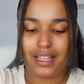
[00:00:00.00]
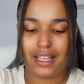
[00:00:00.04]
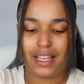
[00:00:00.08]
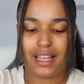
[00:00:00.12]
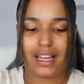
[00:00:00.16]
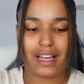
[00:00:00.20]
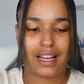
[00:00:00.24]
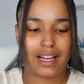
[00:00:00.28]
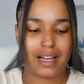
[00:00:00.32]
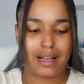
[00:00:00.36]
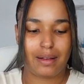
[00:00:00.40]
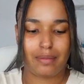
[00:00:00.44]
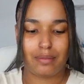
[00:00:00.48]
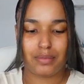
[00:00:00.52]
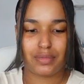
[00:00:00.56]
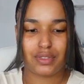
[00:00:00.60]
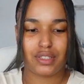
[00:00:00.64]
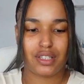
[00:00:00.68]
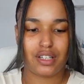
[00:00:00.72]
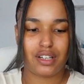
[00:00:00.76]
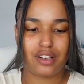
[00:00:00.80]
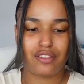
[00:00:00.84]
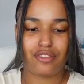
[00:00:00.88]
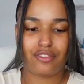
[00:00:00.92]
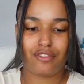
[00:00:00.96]
It comes
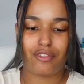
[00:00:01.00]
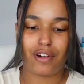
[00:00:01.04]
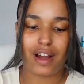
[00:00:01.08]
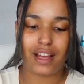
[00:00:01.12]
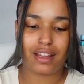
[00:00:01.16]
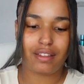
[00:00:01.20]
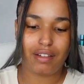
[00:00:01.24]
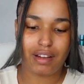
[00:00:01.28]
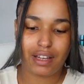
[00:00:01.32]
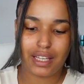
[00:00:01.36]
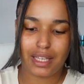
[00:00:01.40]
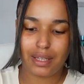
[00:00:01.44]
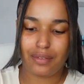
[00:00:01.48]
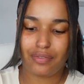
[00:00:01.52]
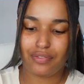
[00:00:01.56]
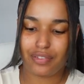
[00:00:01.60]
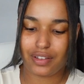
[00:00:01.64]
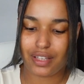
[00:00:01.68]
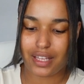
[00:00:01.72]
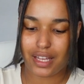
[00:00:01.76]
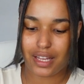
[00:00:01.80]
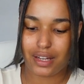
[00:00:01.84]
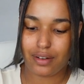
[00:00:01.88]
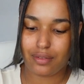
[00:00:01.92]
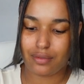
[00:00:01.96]
off. Why do I keep
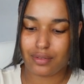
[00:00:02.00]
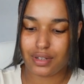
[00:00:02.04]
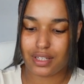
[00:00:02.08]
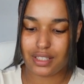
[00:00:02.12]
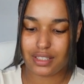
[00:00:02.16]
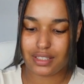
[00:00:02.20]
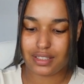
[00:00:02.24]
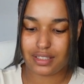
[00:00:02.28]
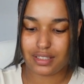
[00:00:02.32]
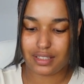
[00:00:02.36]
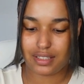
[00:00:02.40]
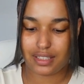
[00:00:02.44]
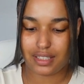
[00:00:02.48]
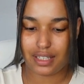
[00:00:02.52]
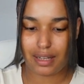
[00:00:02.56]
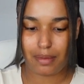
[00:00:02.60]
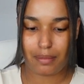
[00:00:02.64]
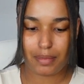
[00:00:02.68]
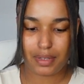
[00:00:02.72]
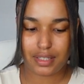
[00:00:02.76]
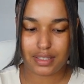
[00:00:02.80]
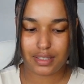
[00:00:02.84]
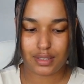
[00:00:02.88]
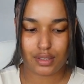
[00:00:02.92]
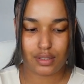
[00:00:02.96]
forgetting words today? That
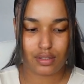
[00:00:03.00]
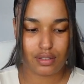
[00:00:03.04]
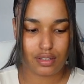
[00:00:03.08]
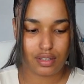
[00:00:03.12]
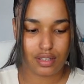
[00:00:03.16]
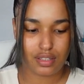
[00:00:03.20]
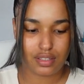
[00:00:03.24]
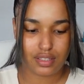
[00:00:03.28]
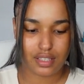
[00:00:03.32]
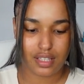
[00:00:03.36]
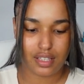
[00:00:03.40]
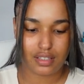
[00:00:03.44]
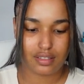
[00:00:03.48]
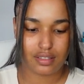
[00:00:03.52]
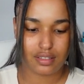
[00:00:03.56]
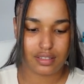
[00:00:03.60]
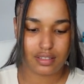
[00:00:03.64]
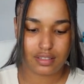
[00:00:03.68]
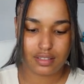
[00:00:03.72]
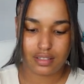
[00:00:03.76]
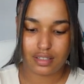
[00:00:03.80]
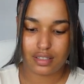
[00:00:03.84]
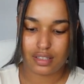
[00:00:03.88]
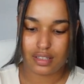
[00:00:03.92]
makes no sense.